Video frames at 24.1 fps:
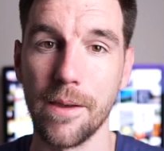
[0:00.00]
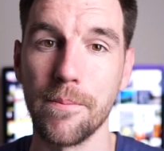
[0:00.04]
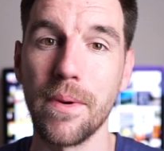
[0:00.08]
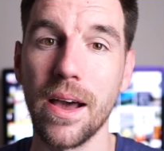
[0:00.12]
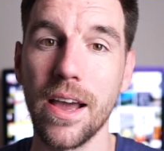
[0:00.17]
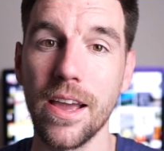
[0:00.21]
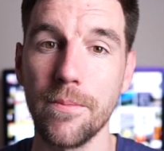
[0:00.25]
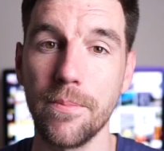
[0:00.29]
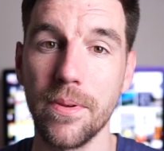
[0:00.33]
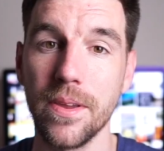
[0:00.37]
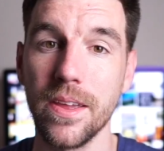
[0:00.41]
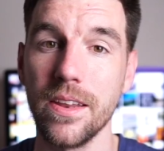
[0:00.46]
In my
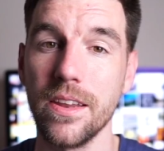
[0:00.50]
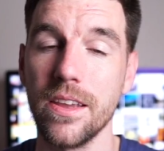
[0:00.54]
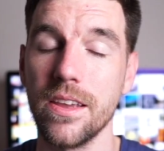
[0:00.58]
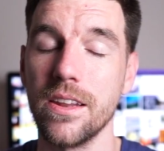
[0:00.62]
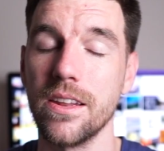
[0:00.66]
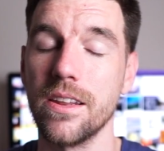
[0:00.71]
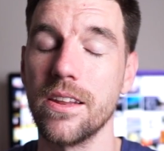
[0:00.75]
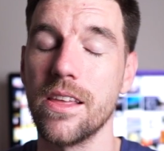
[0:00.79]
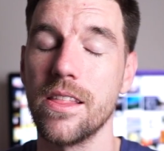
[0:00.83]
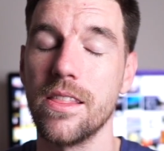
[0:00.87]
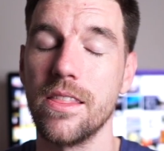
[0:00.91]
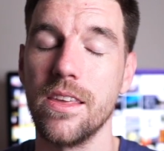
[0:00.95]

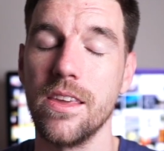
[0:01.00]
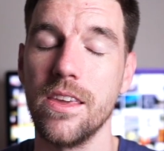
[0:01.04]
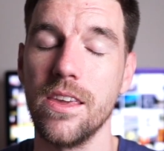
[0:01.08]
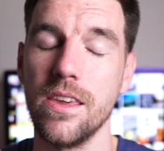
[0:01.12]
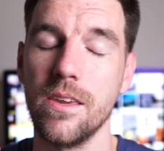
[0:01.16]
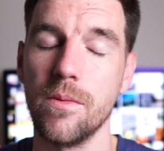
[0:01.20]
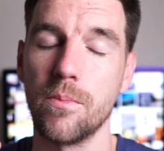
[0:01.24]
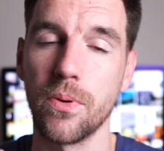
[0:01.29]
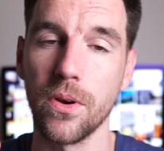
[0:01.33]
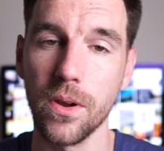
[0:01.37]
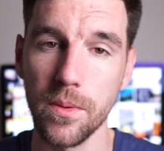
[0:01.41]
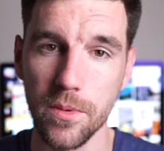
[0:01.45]
opinion, the
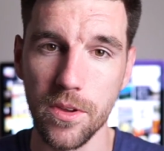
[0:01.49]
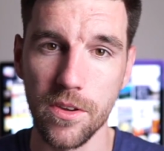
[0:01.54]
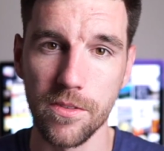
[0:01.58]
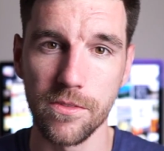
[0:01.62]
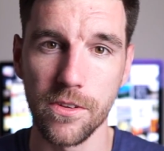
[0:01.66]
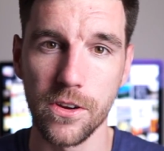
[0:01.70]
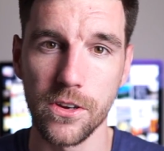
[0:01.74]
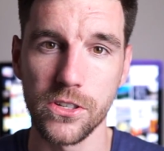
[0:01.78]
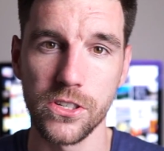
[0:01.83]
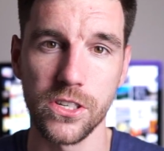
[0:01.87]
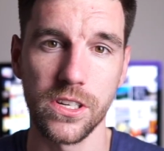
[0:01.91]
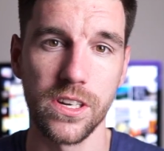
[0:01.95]
premium
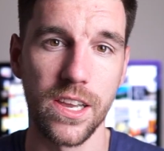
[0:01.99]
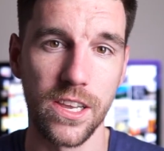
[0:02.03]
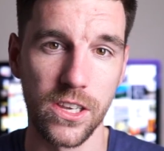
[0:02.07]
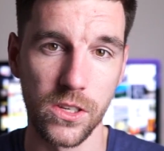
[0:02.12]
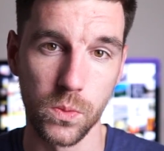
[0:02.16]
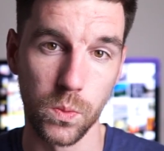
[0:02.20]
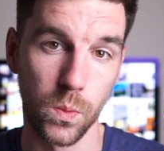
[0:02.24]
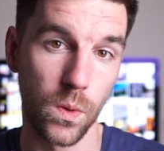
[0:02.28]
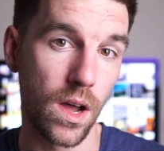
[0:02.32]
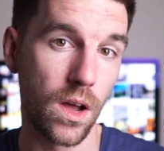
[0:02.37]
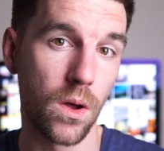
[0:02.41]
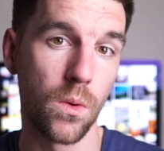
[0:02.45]
version
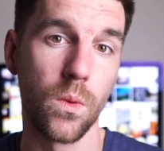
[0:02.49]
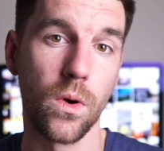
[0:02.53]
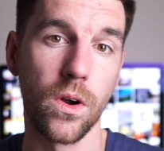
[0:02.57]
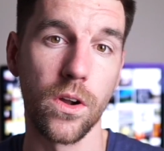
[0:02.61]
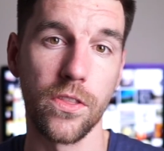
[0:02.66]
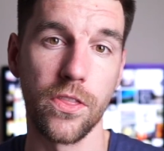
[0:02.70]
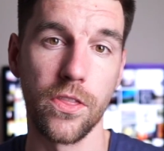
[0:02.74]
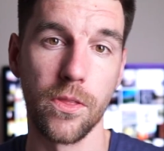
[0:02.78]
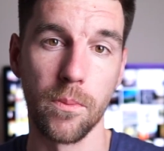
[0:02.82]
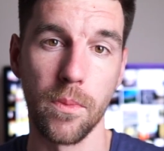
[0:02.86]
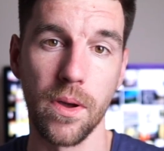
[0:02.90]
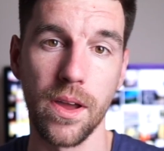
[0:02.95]
is well
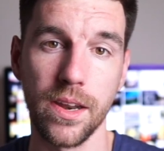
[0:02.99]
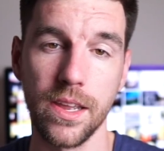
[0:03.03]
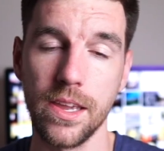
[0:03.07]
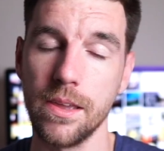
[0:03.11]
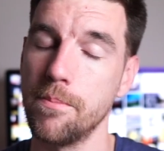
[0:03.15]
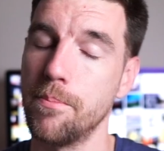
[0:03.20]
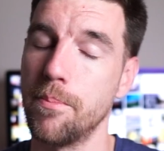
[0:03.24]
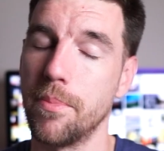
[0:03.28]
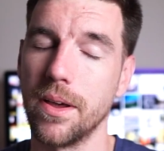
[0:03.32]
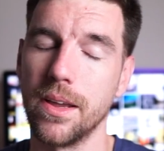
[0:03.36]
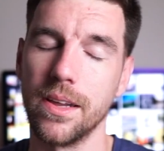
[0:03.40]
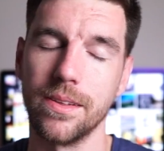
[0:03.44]
worth the money,
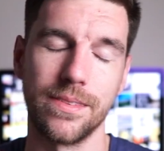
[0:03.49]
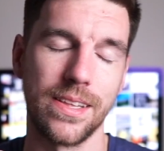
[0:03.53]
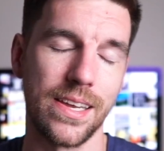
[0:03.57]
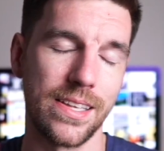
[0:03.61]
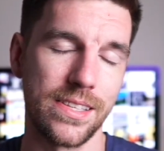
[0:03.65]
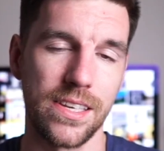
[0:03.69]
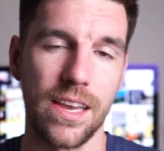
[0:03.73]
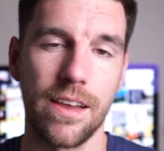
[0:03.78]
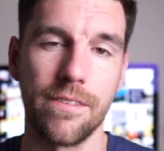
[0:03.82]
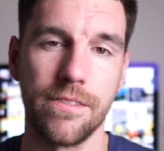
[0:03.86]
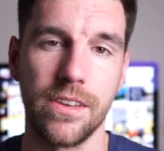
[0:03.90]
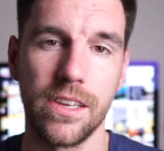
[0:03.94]
but
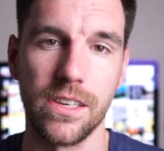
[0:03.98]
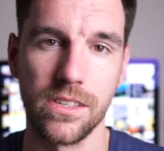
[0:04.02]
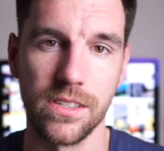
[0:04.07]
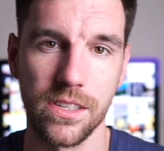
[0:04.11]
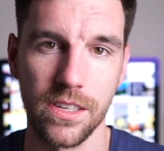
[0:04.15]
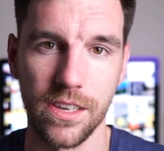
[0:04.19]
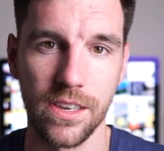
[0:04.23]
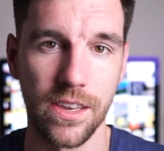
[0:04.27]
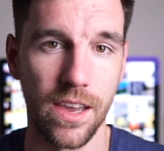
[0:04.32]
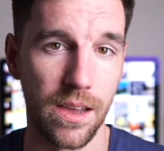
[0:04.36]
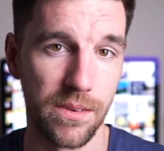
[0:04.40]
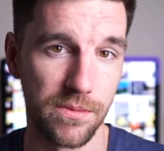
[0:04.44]
that's
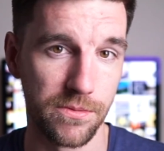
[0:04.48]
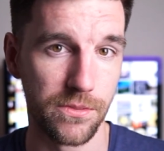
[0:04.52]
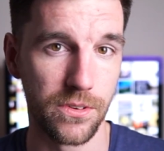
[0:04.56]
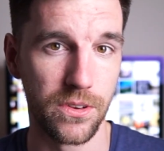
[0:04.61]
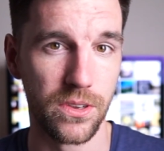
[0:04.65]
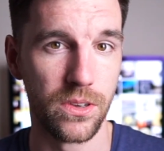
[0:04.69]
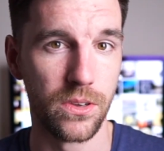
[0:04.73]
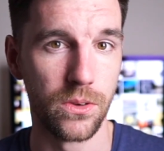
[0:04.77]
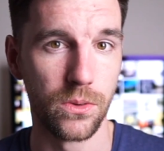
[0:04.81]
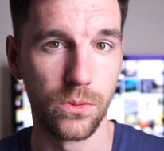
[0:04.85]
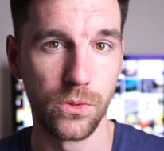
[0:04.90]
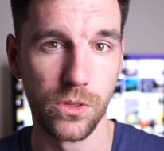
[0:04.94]
obviously up for
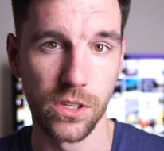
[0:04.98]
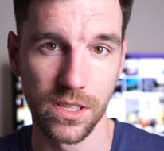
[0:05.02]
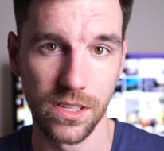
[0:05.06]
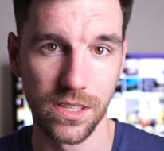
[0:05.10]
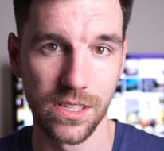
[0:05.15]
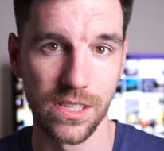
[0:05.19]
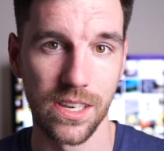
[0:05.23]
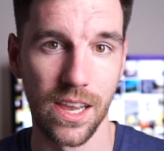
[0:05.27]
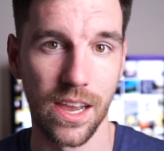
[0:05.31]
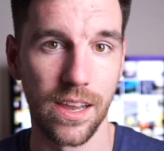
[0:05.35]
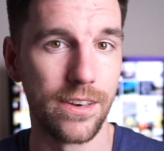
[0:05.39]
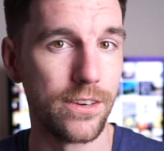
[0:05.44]
you to
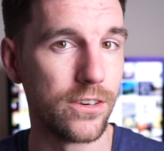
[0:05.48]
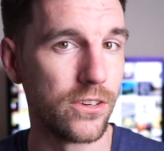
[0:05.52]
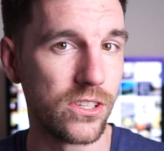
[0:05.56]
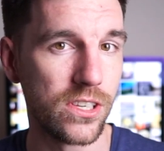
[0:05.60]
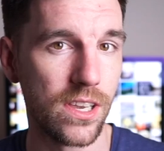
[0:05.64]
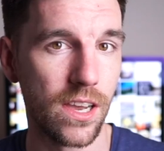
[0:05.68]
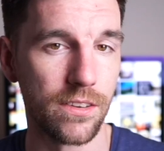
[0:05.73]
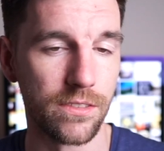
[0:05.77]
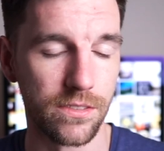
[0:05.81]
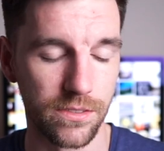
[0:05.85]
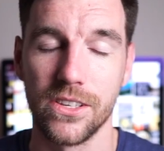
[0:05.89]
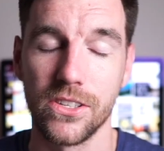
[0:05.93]
decide
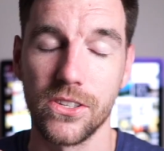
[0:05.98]
yourself.